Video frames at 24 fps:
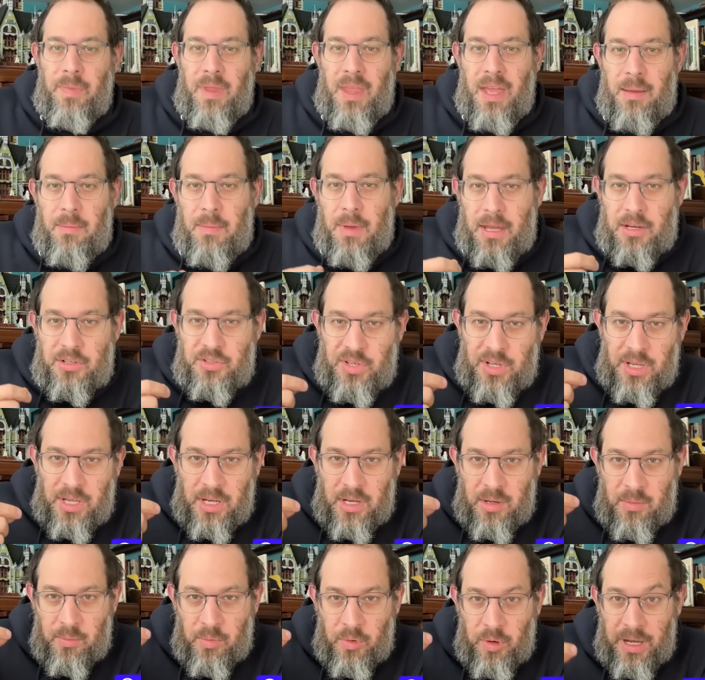I'm actually going
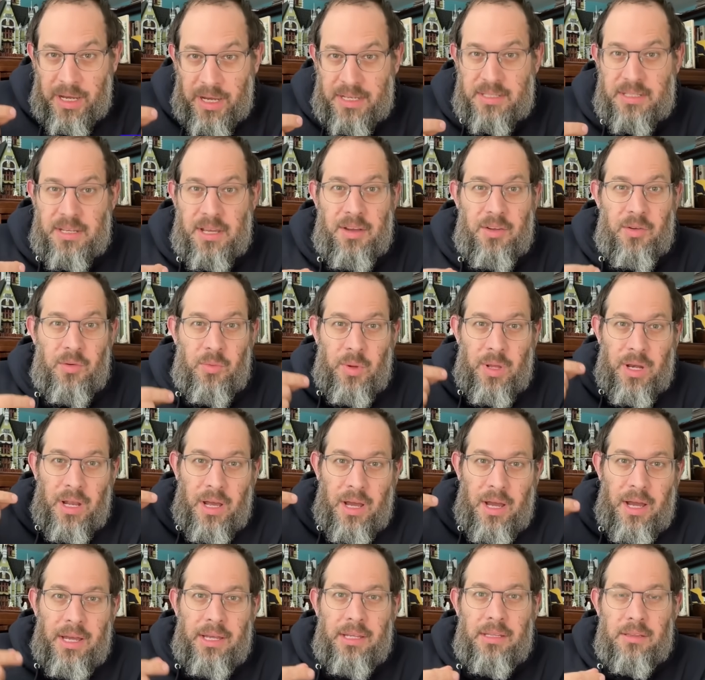to break down what
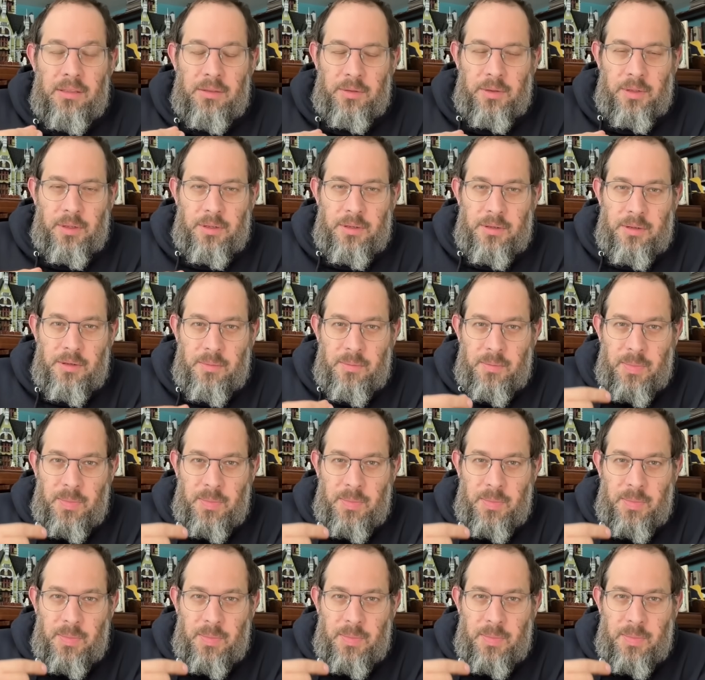I learned